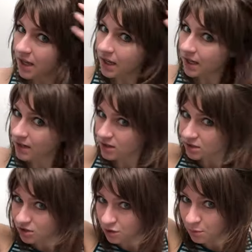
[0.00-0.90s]
is
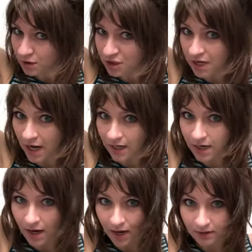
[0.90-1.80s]
super
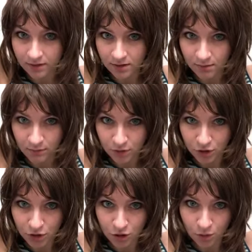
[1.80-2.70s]
shaggy. I have some
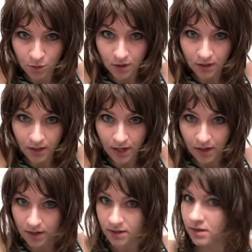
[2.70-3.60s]
short
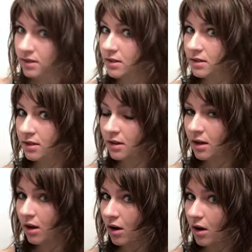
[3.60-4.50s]
layers
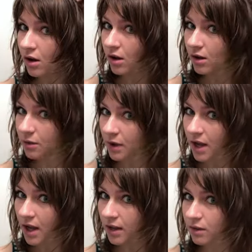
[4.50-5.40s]
all the
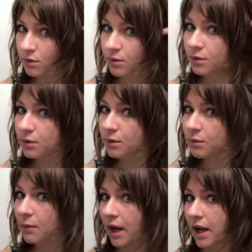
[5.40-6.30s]
way through
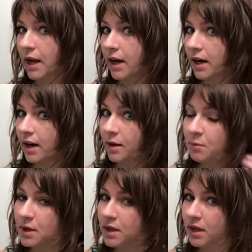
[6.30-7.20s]
my hair
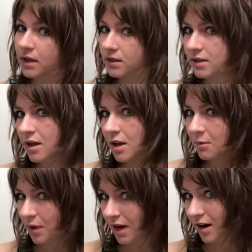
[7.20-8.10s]
because
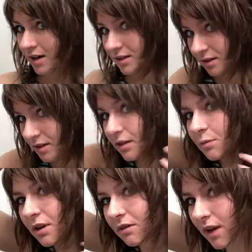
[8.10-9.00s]
my hair has a little
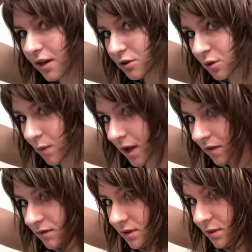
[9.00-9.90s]
bit of natural wave to